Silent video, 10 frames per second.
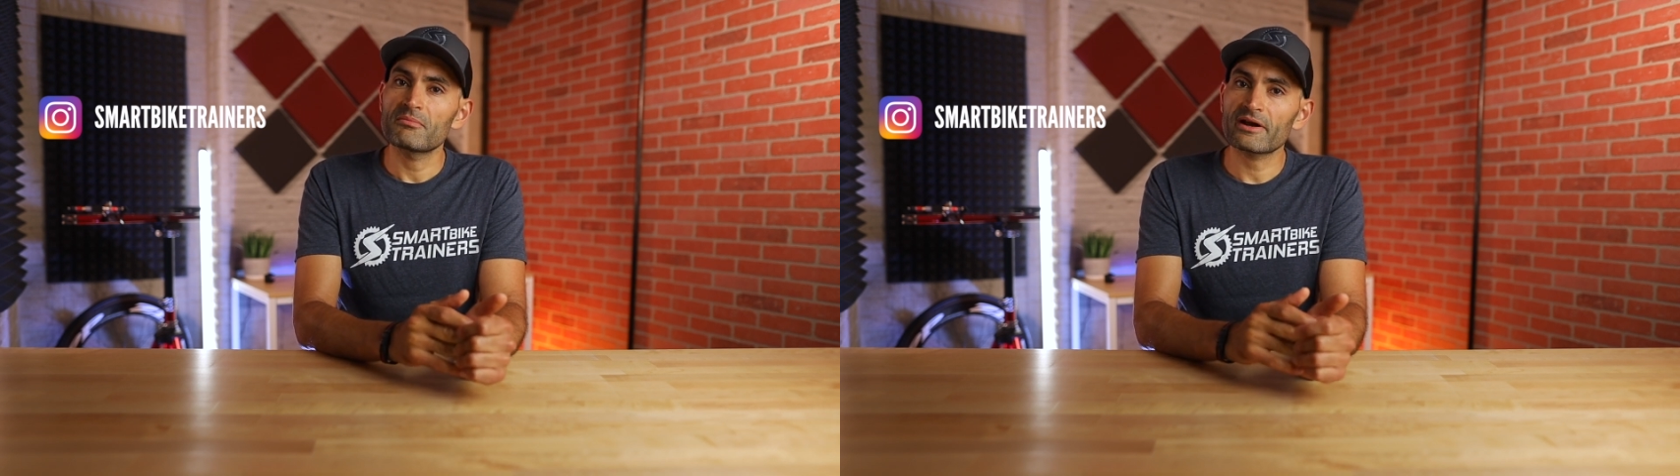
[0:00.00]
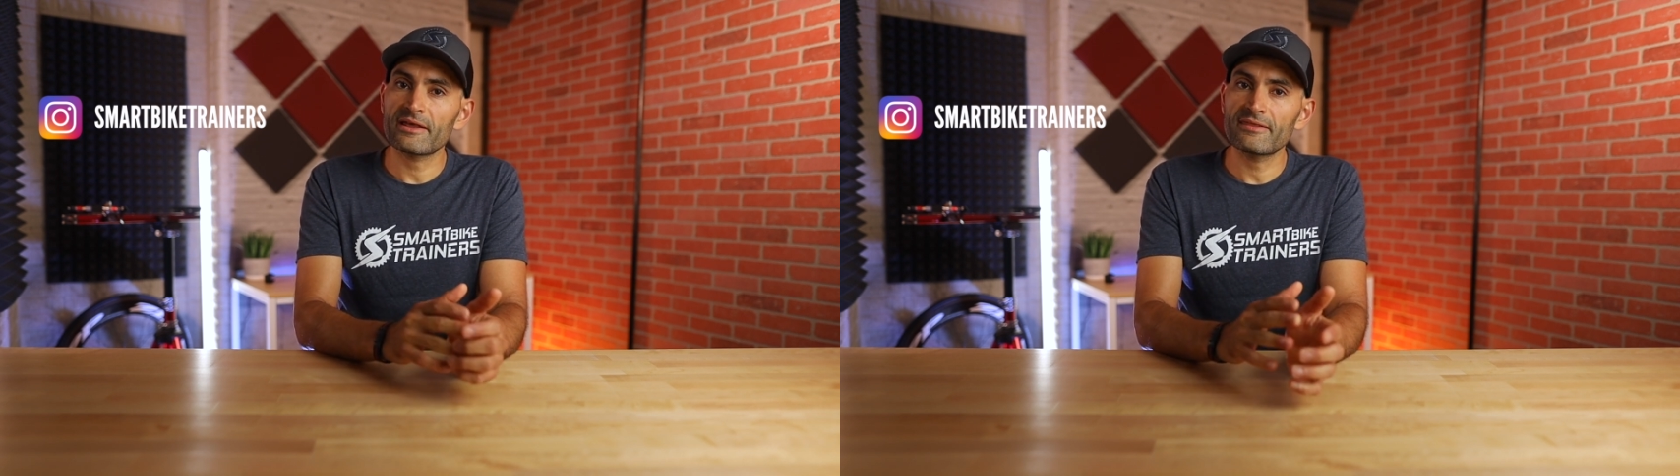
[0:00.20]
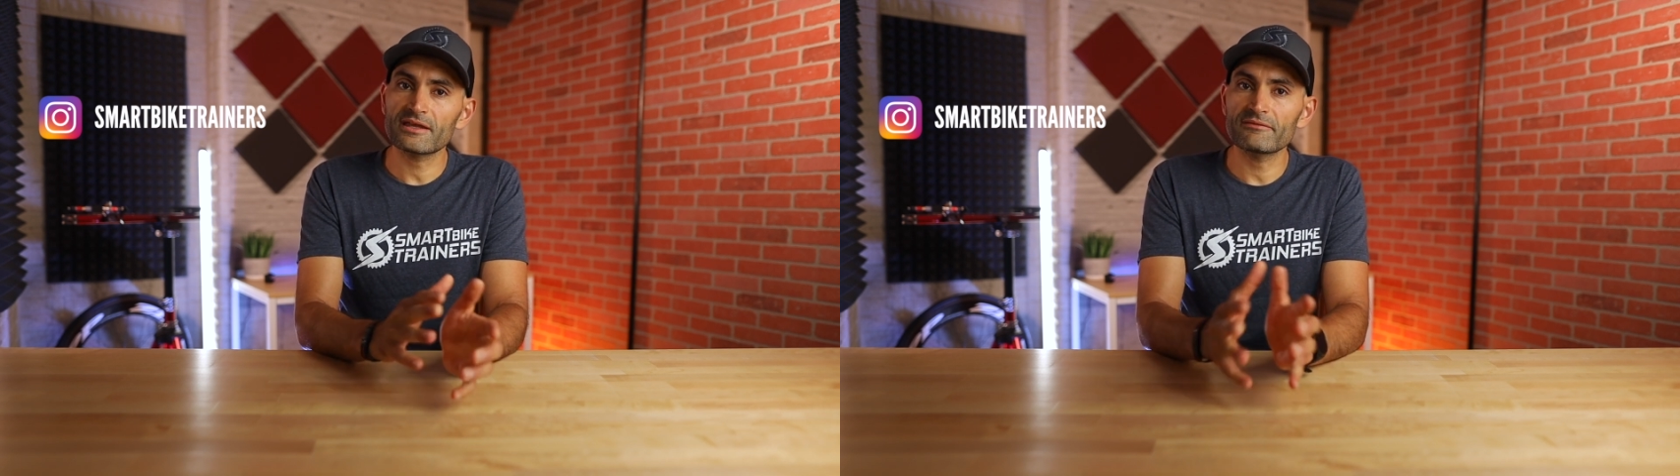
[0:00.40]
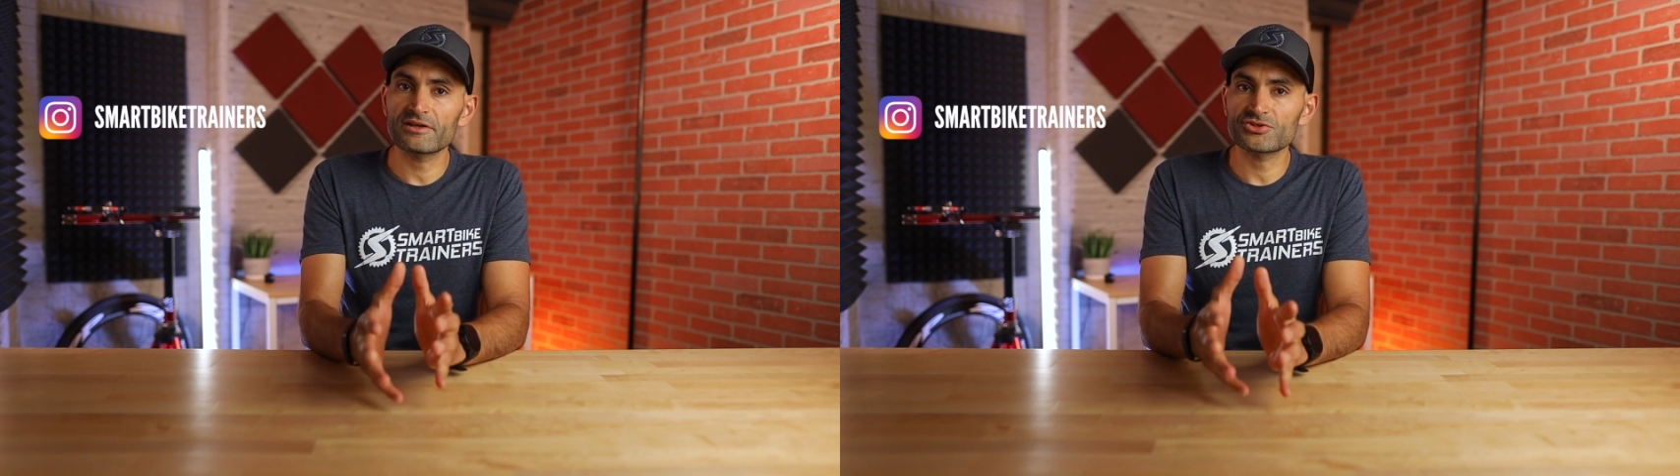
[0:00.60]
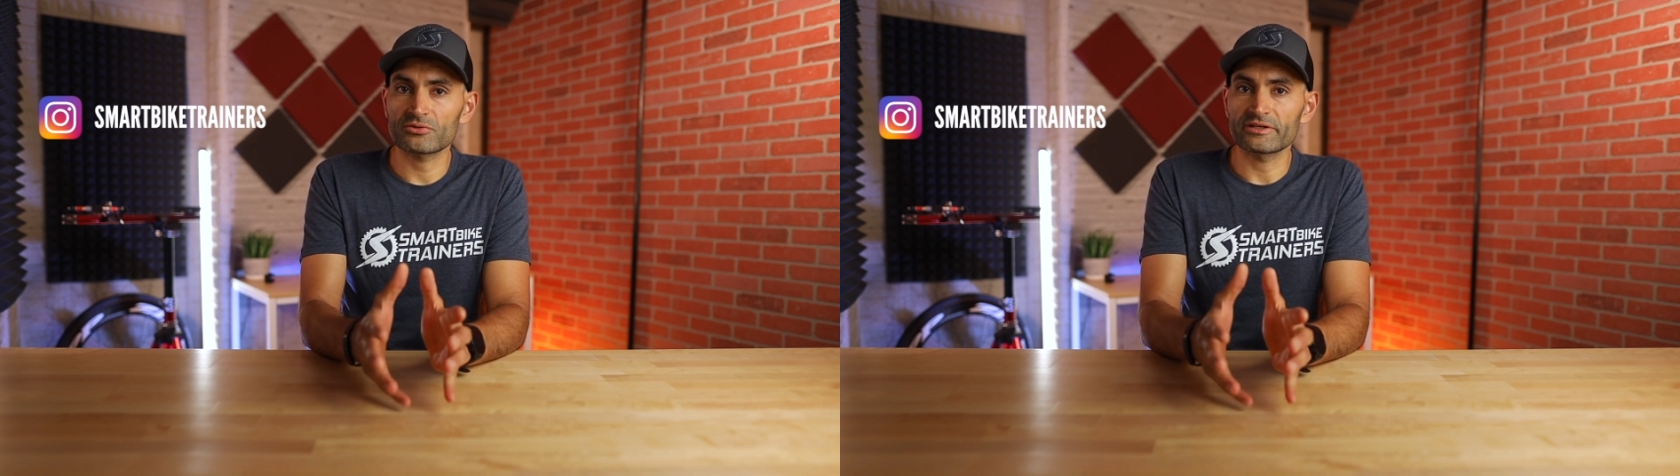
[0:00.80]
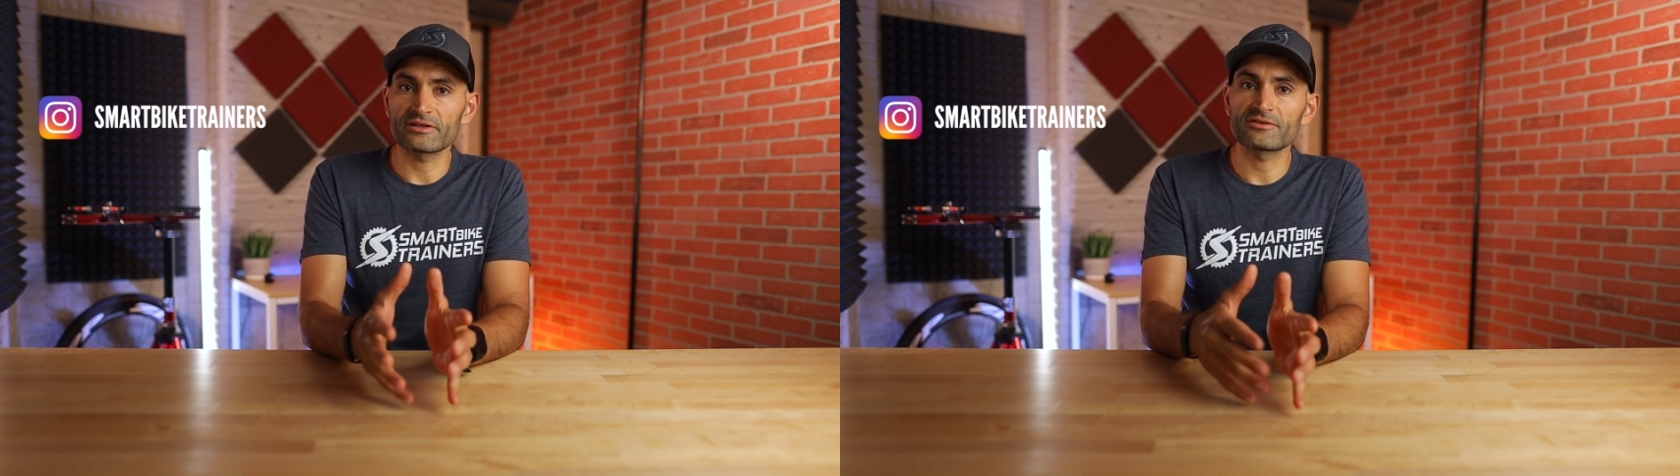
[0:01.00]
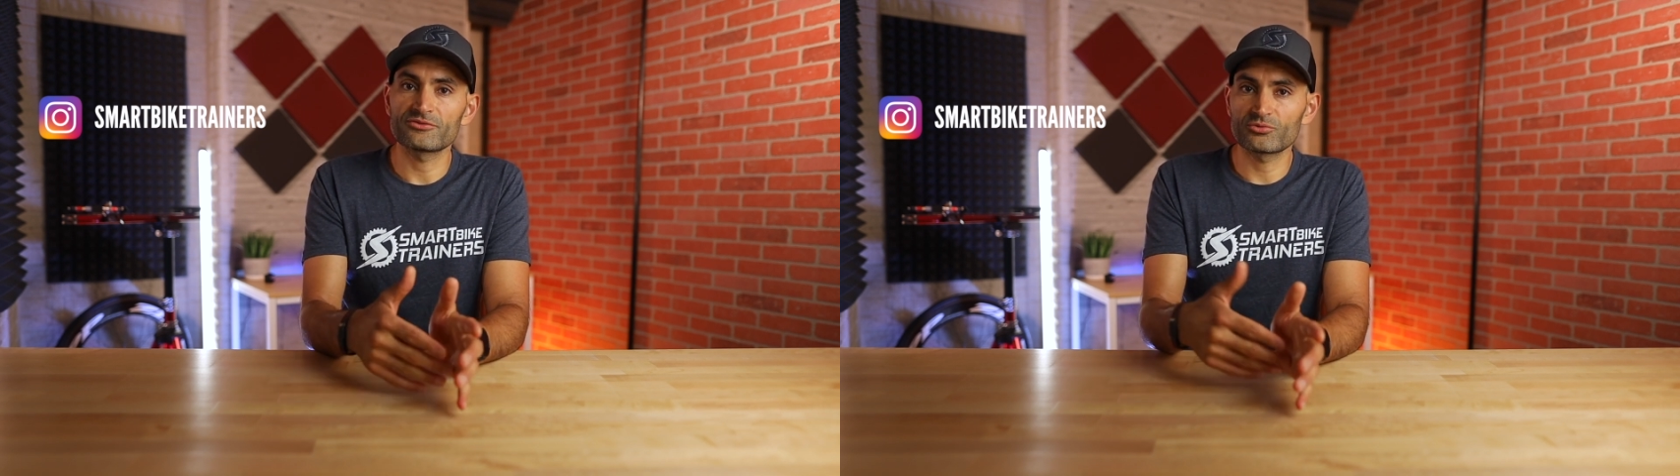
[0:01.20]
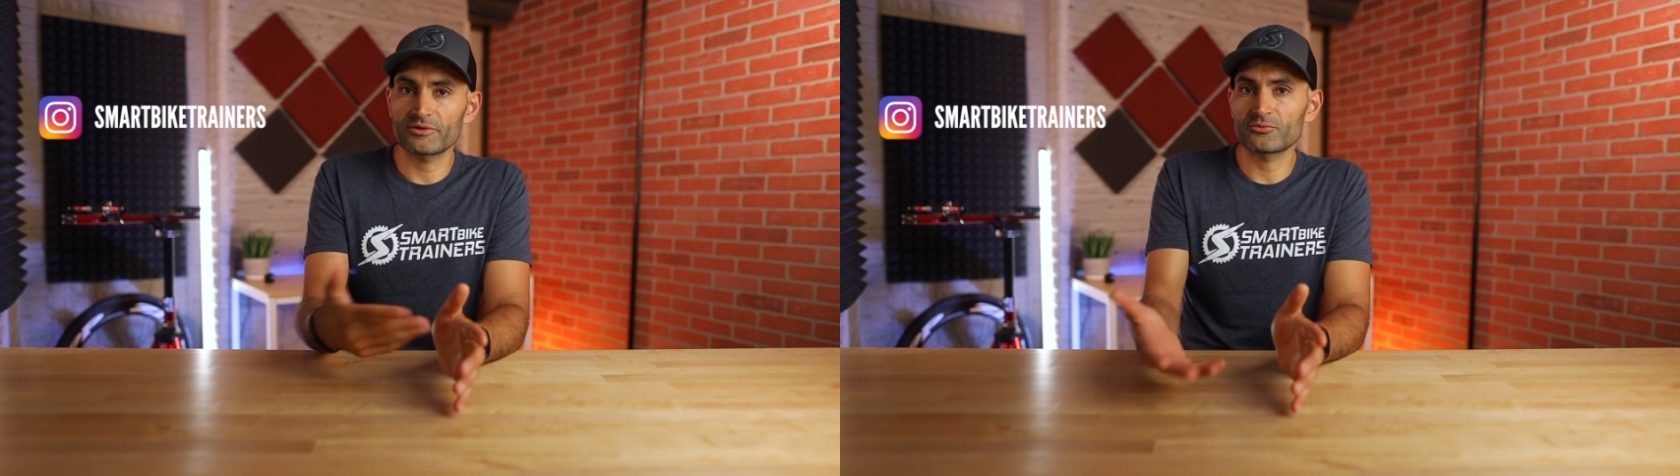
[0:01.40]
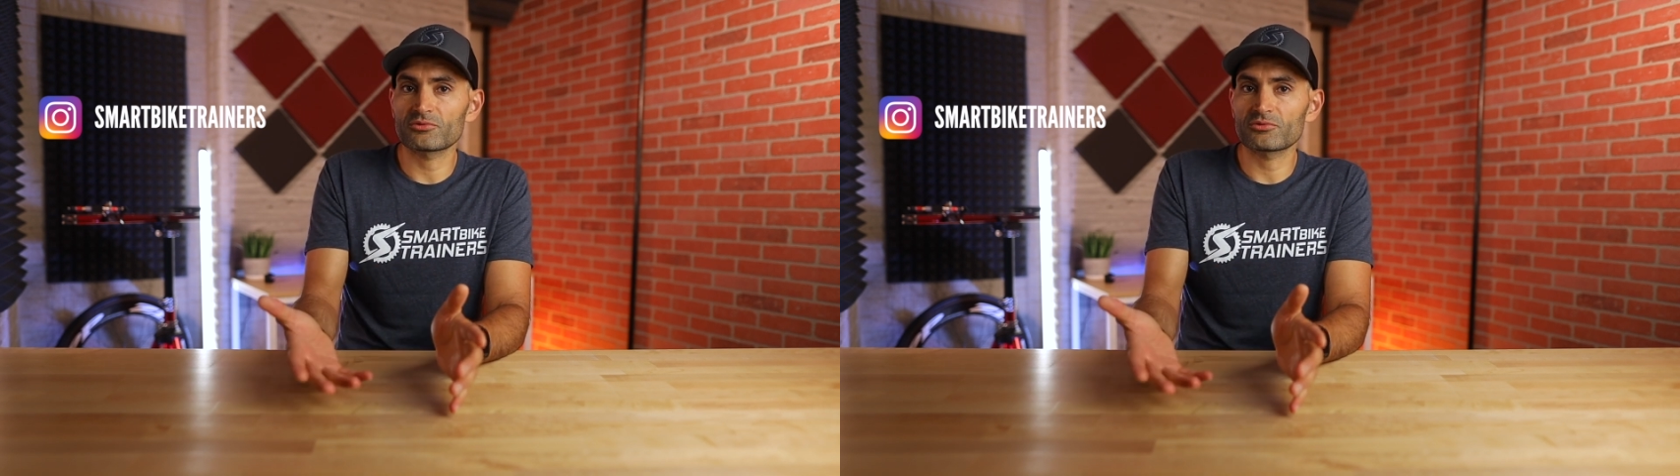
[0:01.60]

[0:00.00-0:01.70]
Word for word: But I think eventually Zwift